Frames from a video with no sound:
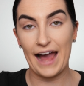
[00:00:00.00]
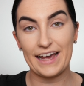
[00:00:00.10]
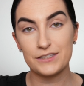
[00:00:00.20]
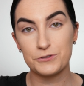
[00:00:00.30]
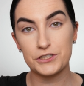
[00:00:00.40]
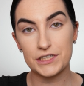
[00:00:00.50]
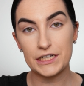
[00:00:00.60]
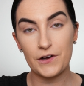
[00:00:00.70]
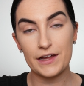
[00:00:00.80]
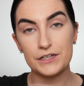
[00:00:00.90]
I guess we're just gonna
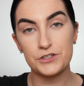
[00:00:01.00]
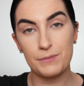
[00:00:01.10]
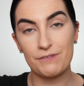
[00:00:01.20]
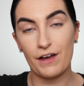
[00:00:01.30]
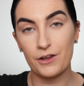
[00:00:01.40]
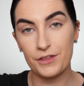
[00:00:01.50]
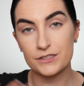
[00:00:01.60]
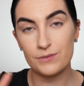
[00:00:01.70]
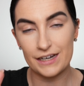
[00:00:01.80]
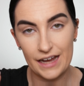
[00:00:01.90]
go ahead and do my final
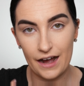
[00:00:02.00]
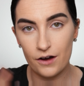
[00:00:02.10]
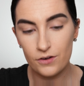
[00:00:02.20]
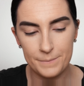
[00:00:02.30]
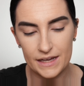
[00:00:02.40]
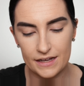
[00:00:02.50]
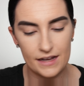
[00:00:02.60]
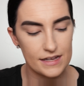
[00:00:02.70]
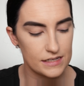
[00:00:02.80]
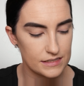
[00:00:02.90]
thoughts right now,
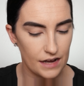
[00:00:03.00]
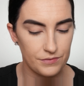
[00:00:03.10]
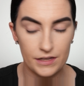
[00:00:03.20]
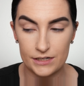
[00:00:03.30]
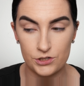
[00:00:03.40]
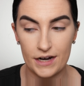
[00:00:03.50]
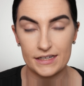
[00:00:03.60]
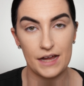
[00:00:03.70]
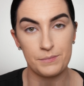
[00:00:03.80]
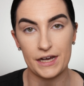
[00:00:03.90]
because I feel like trying to
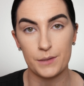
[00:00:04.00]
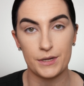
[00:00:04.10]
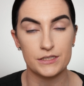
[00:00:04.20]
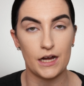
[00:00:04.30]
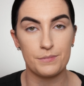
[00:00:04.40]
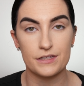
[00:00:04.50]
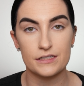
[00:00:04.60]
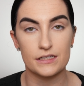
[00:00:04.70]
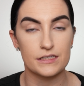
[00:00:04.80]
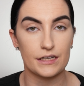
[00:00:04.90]
add makeup on top of
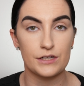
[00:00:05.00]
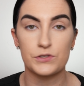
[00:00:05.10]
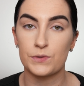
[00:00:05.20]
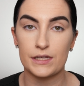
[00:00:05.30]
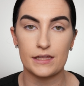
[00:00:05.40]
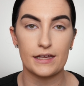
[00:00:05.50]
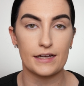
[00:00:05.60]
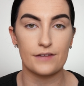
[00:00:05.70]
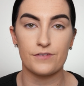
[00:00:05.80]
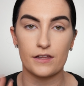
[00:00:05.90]
this isn't gonna do anything.
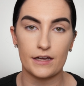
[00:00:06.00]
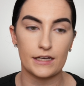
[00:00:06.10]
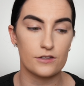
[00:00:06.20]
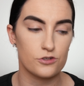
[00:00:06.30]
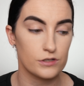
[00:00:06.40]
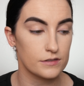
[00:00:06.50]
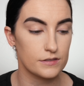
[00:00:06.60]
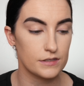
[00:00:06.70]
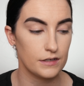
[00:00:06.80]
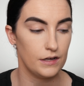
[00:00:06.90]
I feel like it's
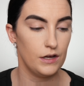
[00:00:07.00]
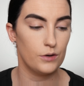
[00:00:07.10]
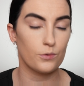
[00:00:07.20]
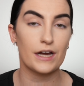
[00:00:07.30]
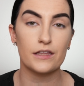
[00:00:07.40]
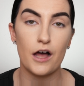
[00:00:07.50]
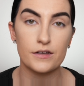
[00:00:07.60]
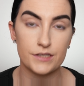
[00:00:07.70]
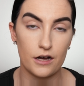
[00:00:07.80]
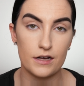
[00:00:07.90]
just, we're at a
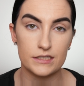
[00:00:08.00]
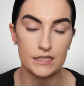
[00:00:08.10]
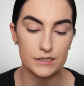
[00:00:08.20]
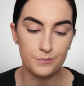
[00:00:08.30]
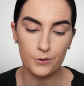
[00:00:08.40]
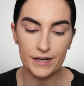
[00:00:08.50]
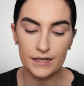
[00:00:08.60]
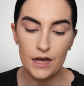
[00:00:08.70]
lost cause at this point.